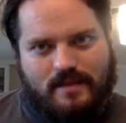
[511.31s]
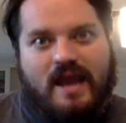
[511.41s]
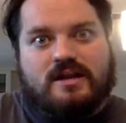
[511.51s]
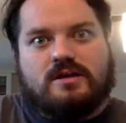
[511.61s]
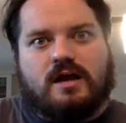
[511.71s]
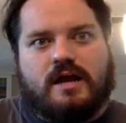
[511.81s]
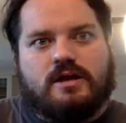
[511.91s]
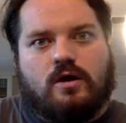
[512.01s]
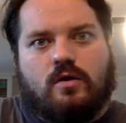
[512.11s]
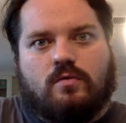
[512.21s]
and
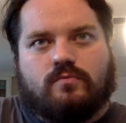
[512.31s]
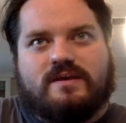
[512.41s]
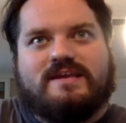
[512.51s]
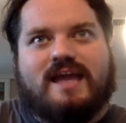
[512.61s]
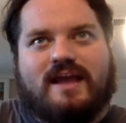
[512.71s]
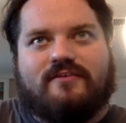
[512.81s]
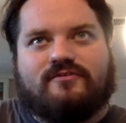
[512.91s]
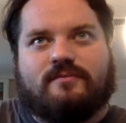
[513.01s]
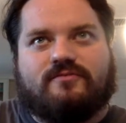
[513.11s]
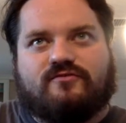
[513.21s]
Kaido regain
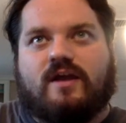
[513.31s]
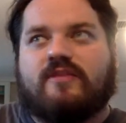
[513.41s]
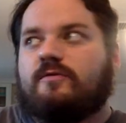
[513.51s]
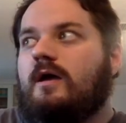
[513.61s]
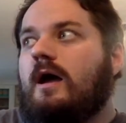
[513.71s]
some strength?